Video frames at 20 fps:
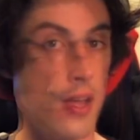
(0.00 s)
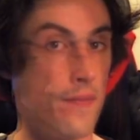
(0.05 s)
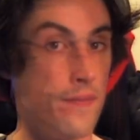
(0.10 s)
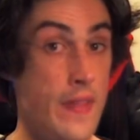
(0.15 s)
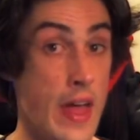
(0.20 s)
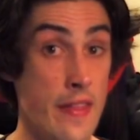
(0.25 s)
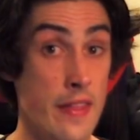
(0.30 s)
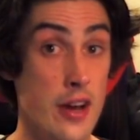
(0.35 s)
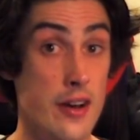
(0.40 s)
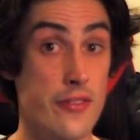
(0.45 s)

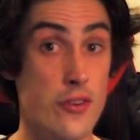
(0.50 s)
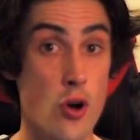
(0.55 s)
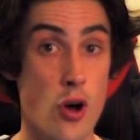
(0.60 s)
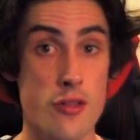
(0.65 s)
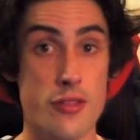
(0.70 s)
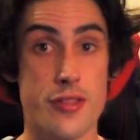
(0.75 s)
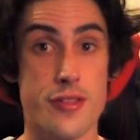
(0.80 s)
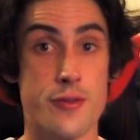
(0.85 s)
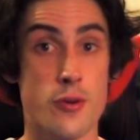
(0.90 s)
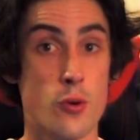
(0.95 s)
Now that I've
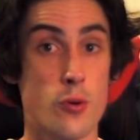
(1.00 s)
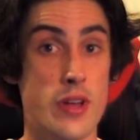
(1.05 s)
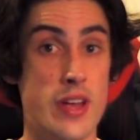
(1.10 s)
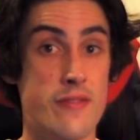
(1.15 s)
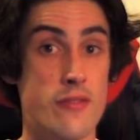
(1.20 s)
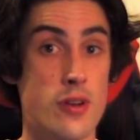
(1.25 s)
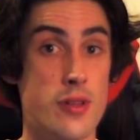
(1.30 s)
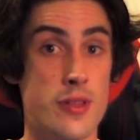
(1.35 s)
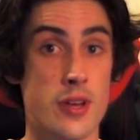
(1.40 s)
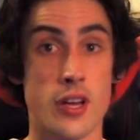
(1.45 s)
gone through
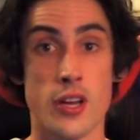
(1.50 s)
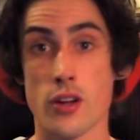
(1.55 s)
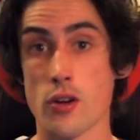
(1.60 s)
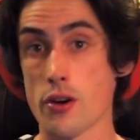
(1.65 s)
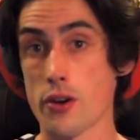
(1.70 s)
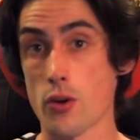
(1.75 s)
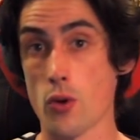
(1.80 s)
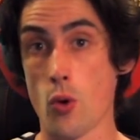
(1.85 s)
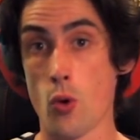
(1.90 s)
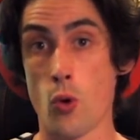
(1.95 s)
everything and
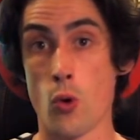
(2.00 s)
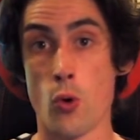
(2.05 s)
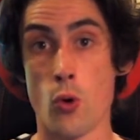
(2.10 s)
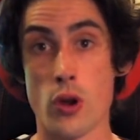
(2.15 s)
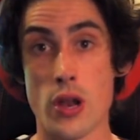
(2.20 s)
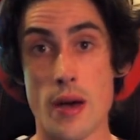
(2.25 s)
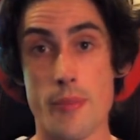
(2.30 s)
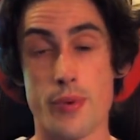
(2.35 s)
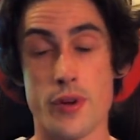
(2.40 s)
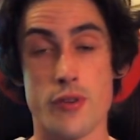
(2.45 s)
got it
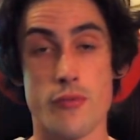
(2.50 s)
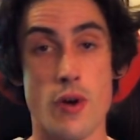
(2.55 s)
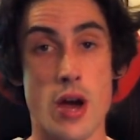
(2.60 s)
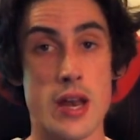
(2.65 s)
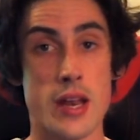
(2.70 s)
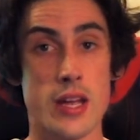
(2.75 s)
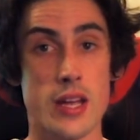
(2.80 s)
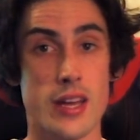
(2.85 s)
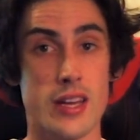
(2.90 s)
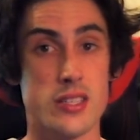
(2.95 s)
all up and
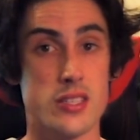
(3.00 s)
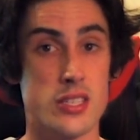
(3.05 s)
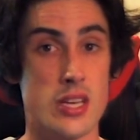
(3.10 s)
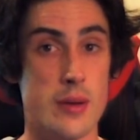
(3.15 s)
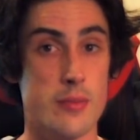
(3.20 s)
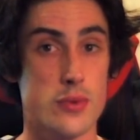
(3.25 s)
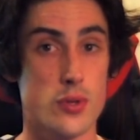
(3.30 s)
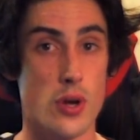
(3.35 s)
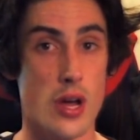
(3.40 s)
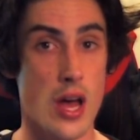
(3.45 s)
running, it
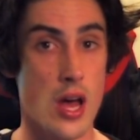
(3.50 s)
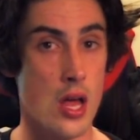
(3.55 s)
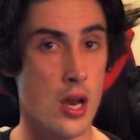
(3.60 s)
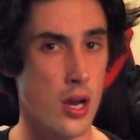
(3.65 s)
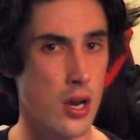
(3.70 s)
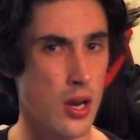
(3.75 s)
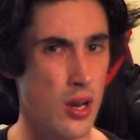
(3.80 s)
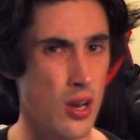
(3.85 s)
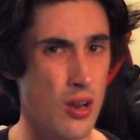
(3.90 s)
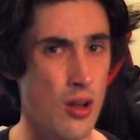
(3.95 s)
seems a
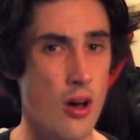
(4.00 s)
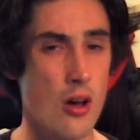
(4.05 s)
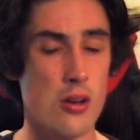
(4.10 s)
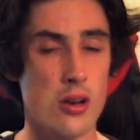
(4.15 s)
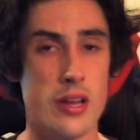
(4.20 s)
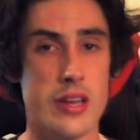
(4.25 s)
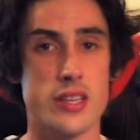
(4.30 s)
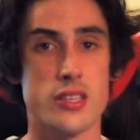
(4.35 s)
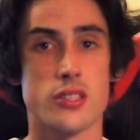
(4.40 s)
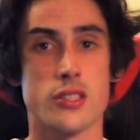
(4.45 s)
lot
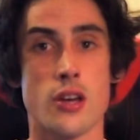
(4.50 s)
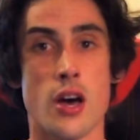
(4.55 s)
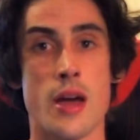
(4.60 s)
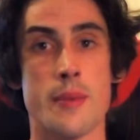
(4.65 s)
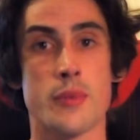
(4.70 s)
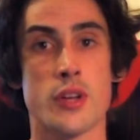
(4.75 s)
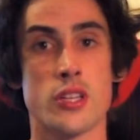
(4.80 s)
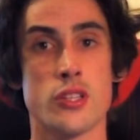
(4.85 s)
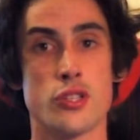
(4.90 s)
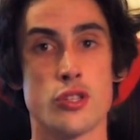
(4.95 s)
less
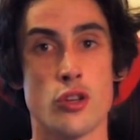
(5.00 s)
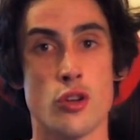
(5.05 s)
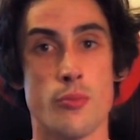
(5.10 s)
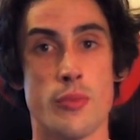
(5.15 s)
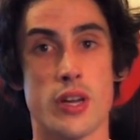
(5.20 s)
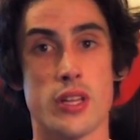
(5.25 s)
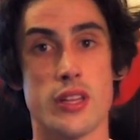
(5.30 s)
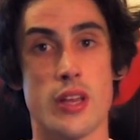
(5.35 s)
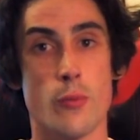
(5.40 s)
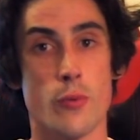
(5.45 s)
time
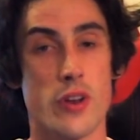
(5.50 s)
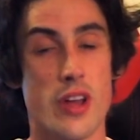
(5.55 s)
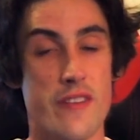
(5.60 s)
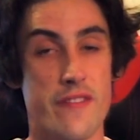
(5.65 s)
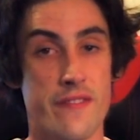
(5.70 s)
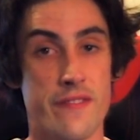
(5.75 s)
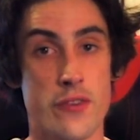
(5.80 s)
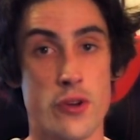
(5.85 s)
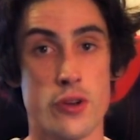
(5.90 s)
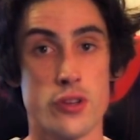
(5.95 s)
consuming than when I
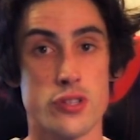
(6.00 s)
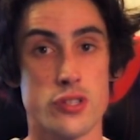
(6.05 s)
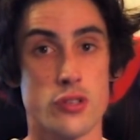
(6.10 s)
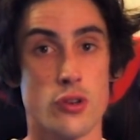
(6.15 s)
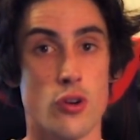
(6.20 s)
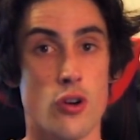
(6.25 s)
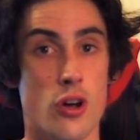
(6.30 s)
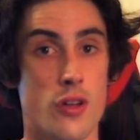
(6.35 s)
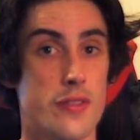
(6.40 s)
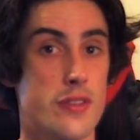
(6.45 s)
first
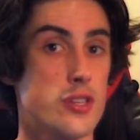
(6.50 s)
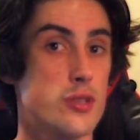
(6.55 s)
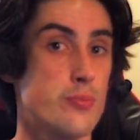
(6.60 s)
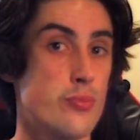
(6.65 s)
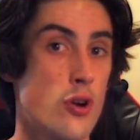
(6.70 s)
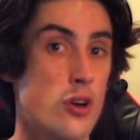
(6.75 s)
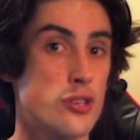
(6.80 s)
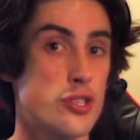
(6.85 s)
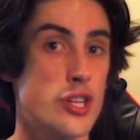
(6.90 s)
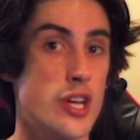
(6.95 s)
took on this
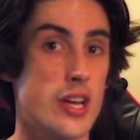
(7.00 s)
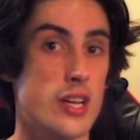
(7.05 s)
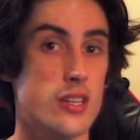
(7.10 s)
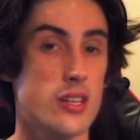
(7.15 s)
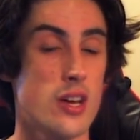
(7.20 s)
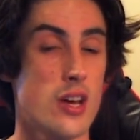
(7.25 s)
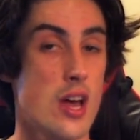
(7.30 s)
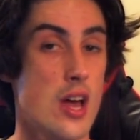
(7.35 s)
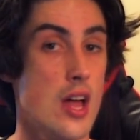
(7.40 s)
project.